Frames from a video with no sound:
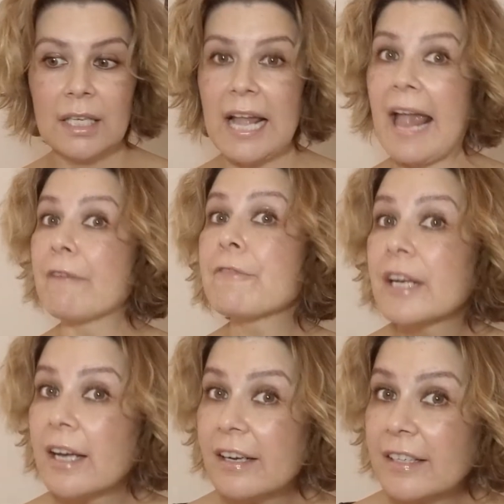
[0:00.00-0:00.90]
every
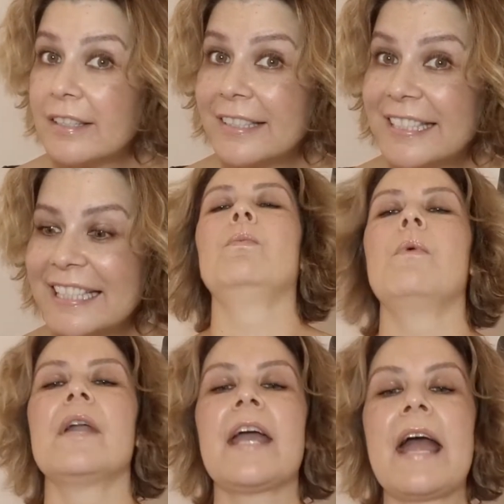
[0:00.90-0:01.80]
night.
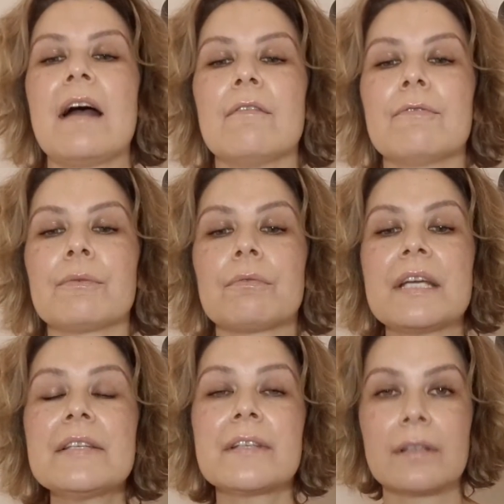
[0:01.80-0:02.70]
What I have
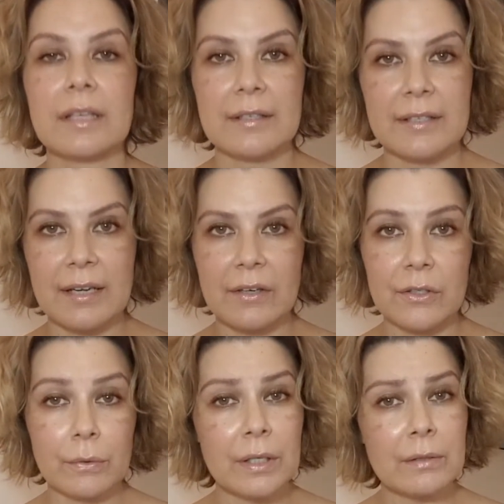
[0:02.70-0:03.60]
recently started
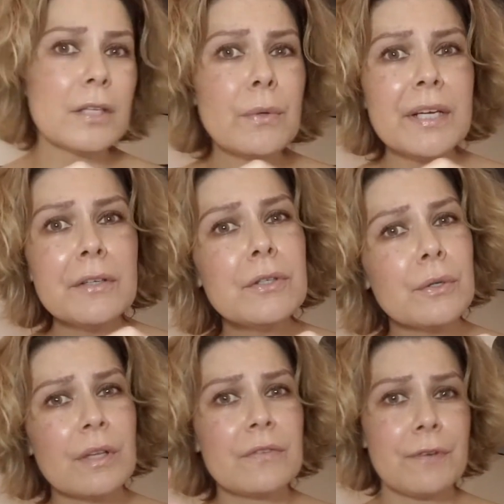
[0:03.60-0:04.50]
doing, so I didn't do
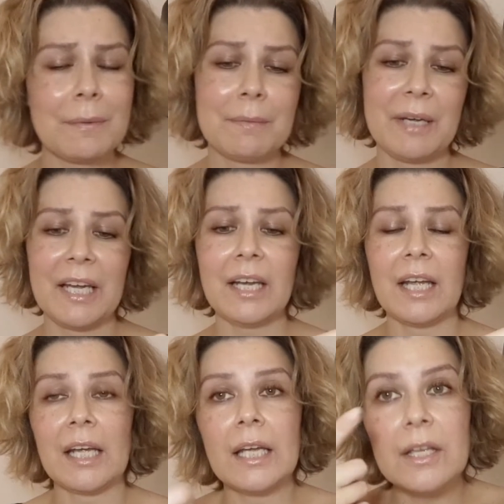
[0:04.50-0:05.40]
this from the
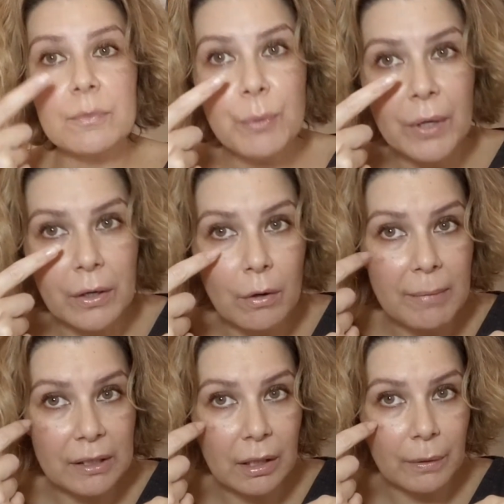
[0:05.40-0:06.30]
beginning, is putting it on my
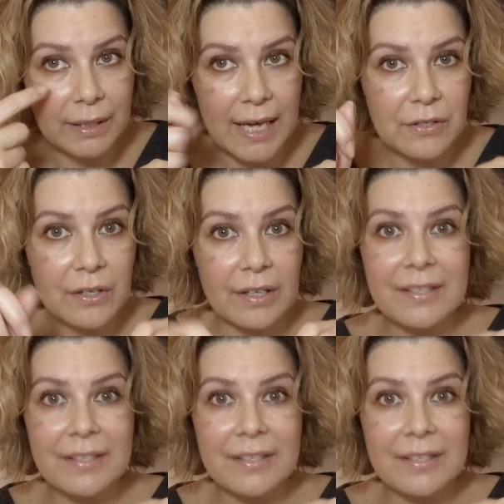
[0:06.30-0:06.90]
lower lash lines.